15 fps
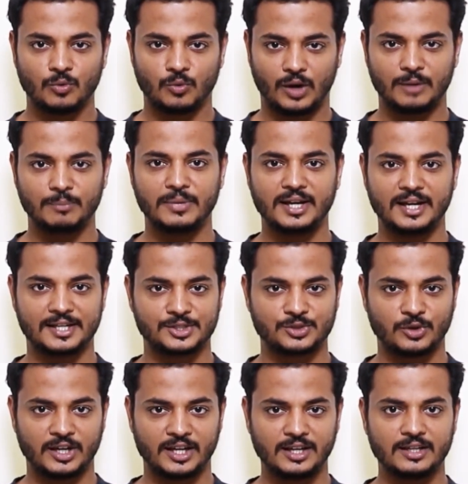1 by x
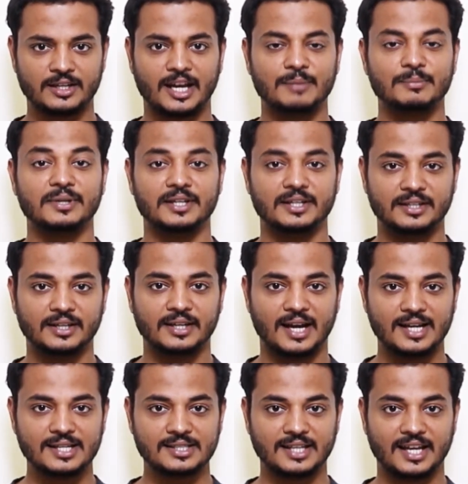squared can be written
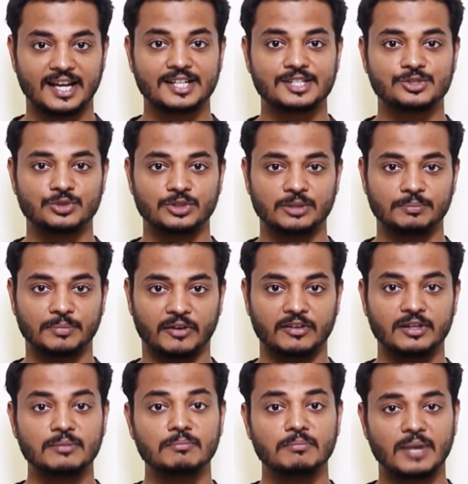as x to the
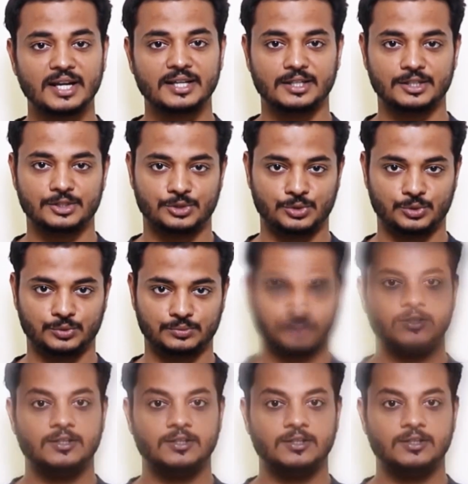power minus 2.